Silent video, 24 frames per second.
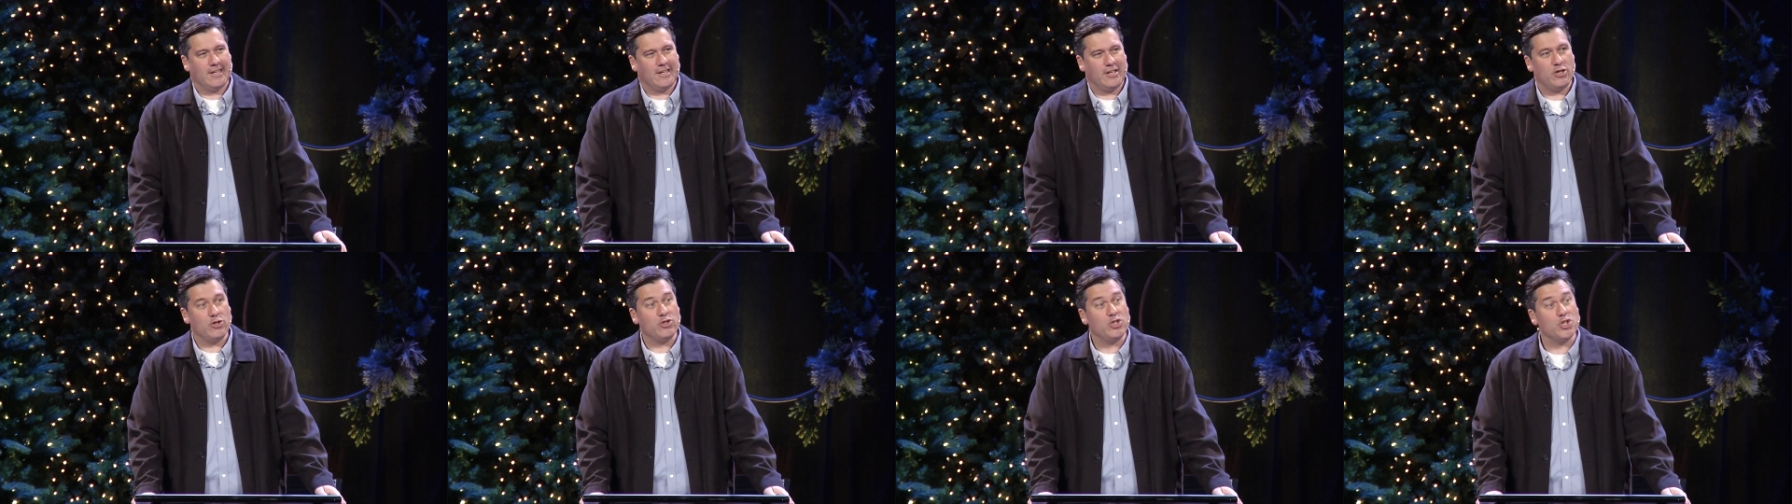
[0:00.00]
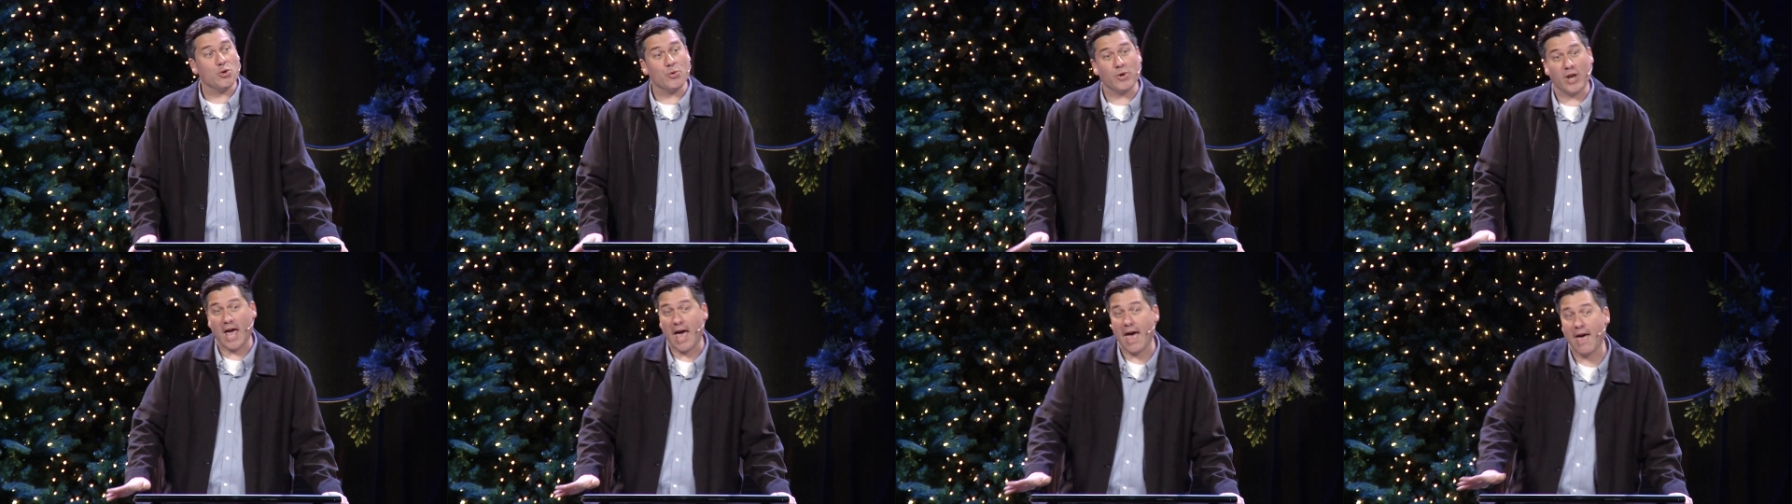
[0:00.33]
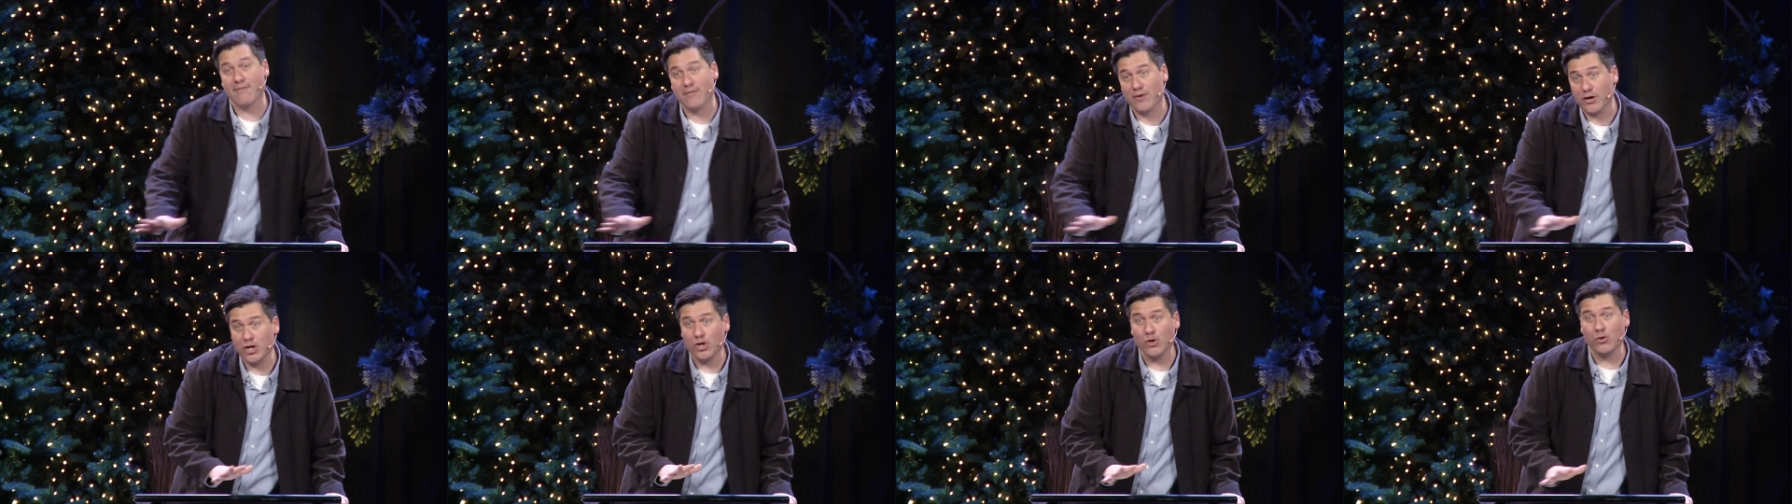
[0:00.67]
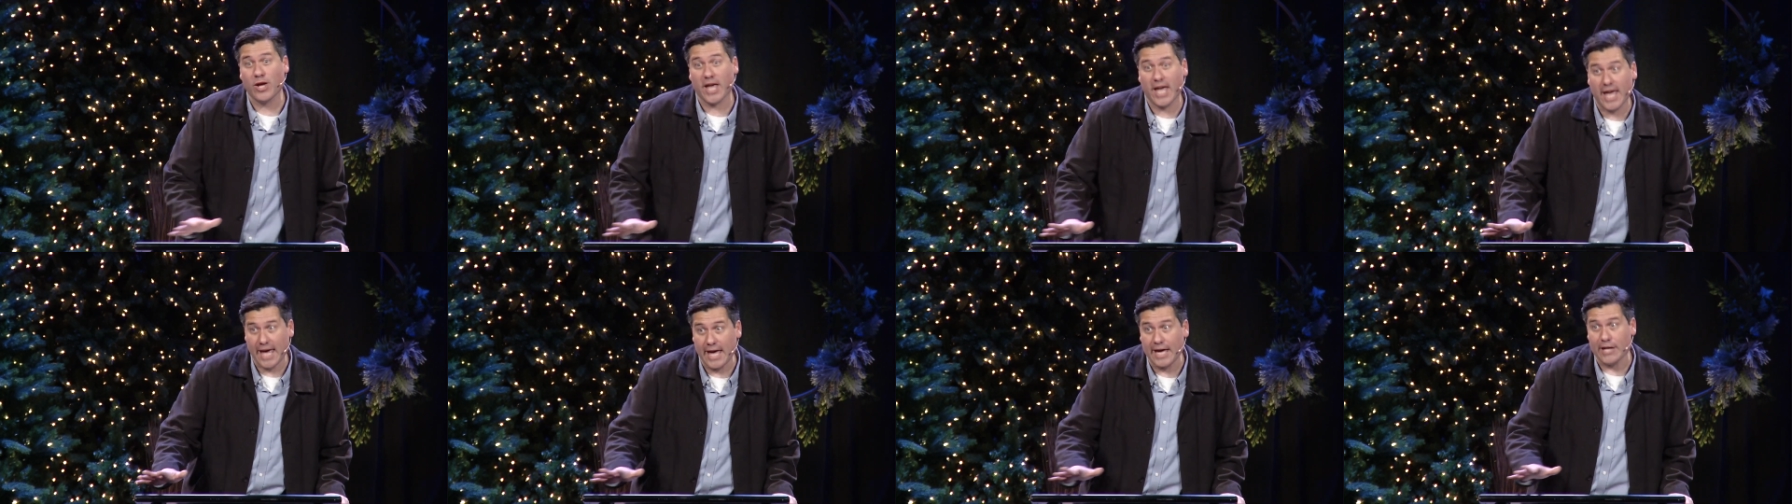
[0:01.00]
you do whatever you
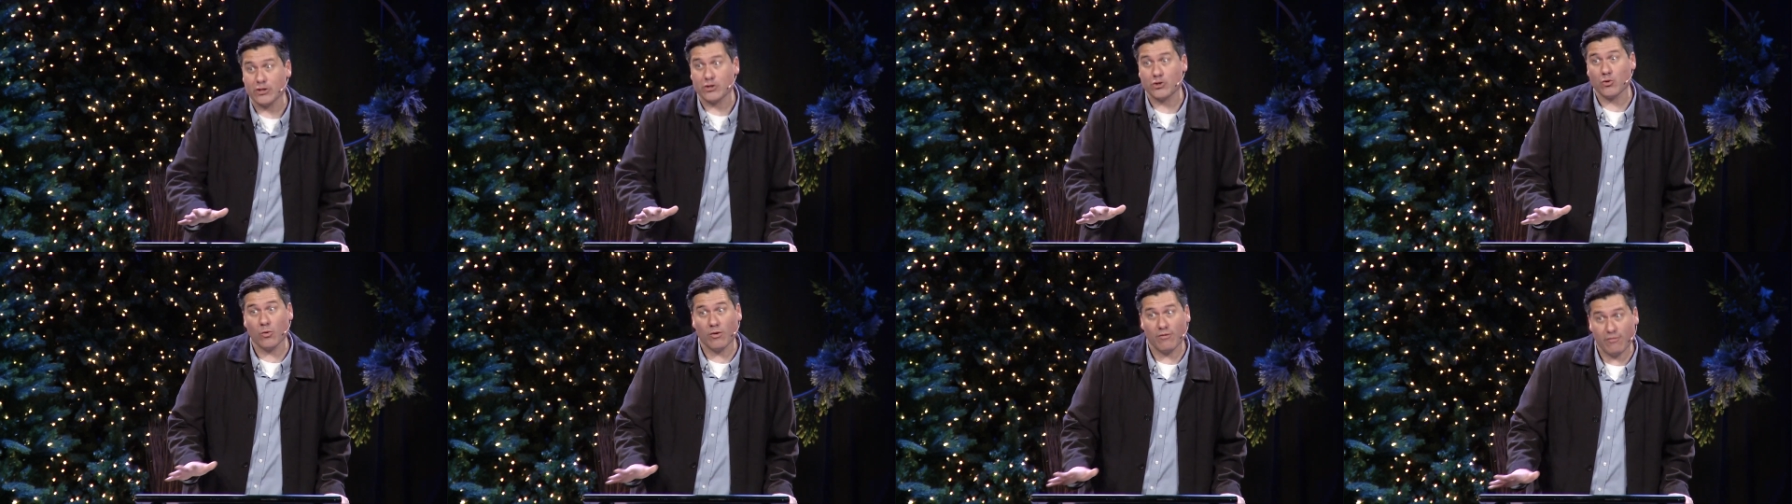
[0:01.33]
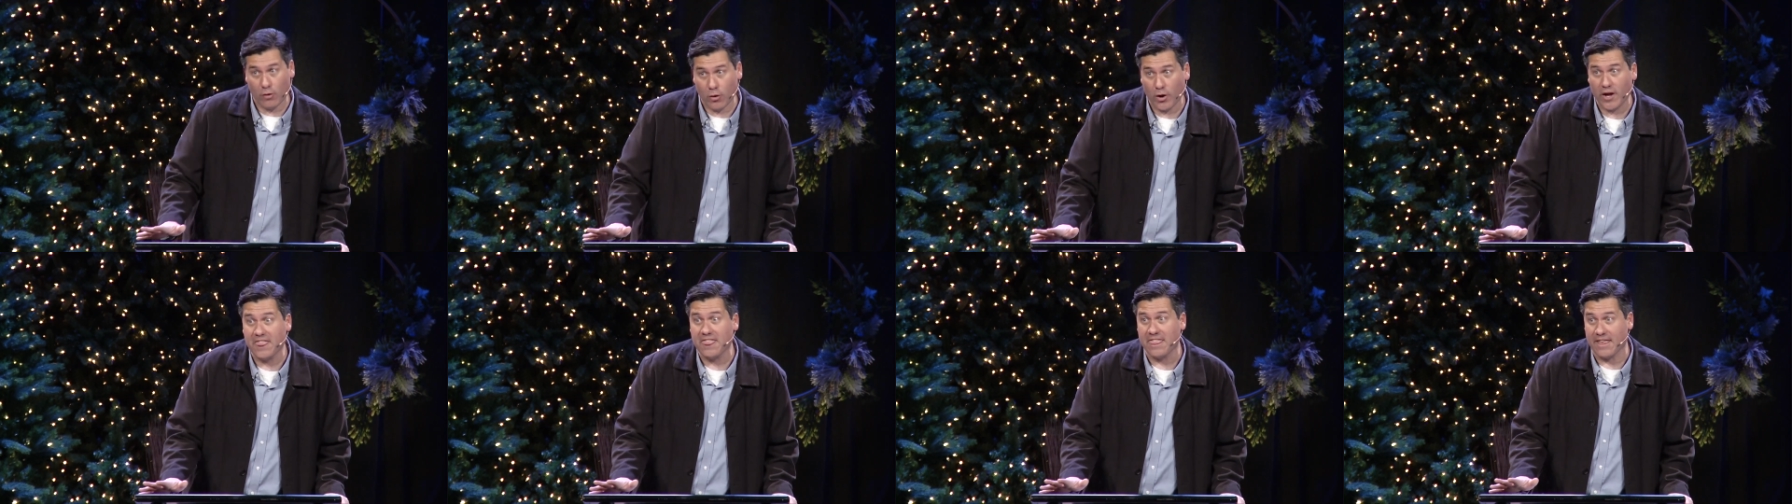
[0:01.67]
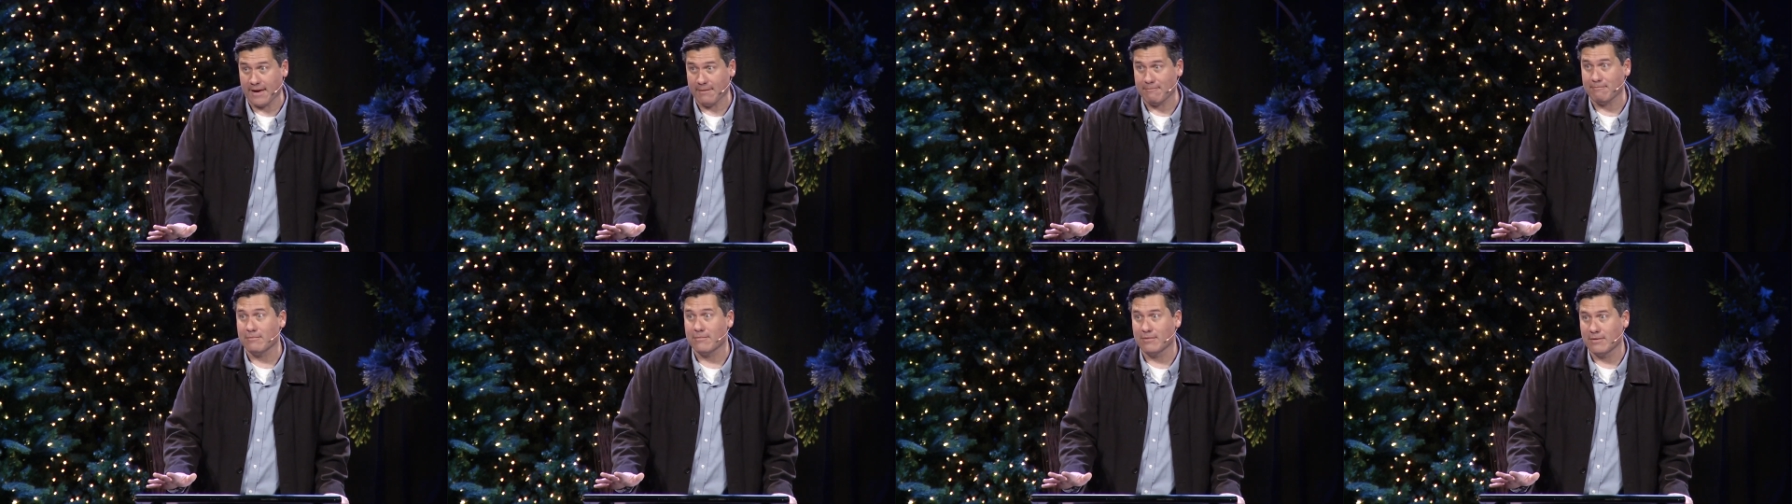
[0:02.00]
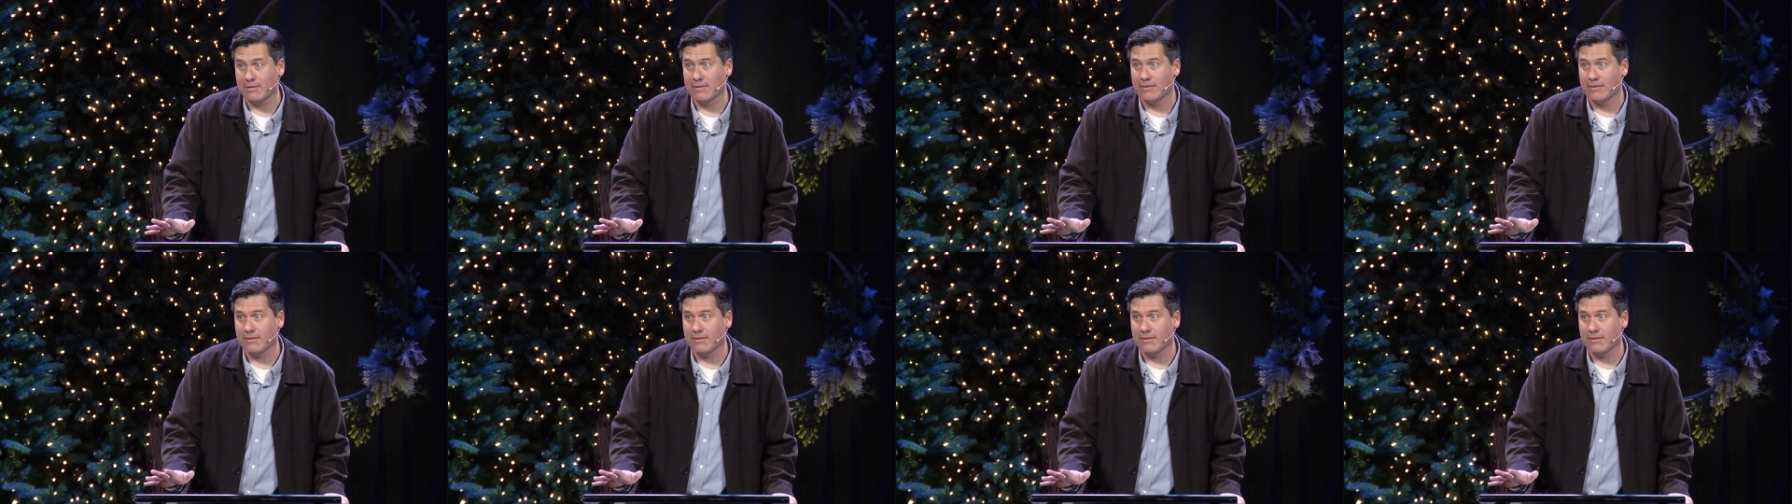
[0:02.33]
can to avoid them